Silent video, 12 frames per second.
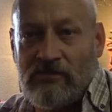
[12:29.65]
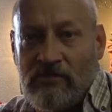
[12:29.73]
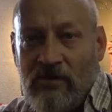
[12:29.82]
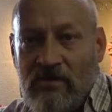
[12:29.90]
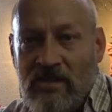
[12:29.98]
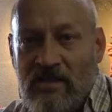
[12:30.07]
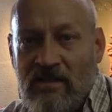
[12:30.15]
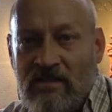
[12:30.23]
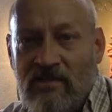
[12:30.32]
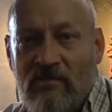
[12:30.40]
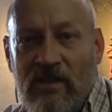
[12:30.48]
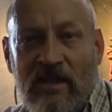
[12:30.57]
I'll just hit
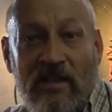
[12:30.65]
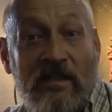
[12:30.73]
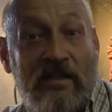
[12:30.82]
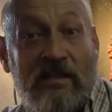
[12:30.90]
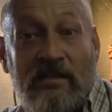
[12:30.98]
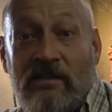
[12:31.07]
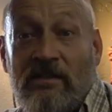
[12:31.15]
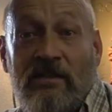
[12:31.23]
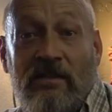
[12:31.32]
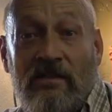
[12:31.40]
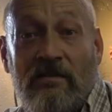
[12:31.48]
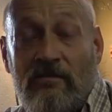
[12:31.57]
swing again
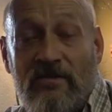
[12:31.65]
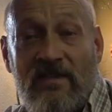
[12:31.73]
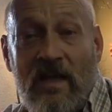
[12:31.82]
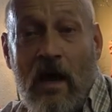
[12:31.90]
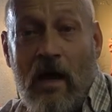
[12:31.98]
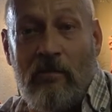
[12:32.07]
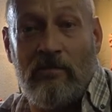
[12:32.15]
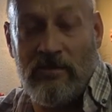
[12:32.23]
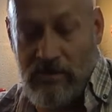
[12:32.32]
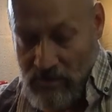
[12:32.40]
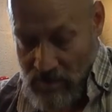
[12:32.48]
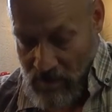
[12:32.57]
and it'll stop.
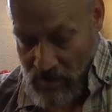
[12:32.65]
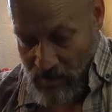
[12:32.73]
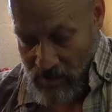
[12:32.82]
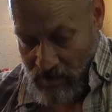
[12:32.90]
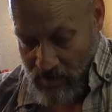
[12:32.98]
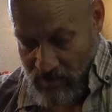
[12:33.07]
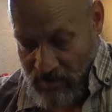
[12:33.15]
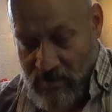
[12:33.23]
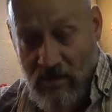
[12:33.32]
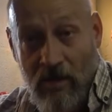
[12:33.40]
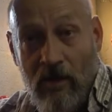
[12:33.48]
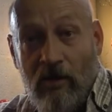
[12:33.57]

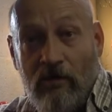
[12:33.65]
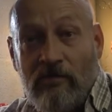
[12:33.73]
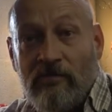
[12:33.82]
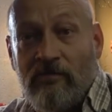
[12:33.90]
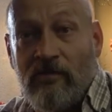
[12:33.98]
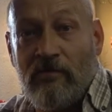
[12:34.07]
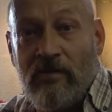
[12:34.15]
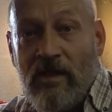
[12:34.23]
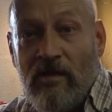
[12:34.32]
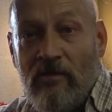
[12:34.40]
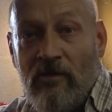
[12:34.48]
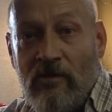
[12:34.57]
So if I want to
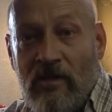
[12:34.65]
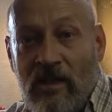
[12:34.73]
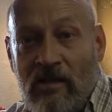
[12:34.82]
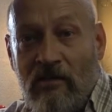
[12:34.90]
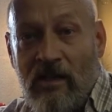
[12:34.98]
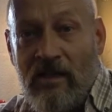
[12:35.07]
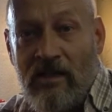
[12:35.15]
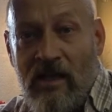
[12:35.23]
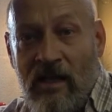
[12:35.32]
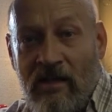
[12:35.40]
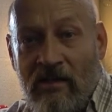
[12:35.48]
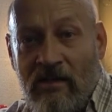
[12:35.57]
keep going, I can go like
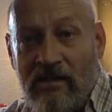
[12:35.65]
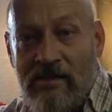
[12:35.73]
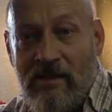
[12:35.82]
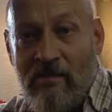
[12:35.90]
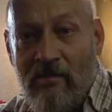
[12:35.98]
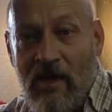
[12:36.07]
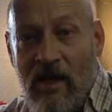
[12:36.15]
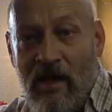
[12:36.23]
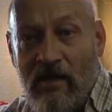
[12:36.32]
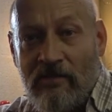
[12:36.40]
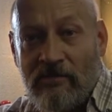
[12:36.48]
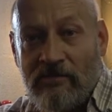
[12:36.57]
that. I can take it back.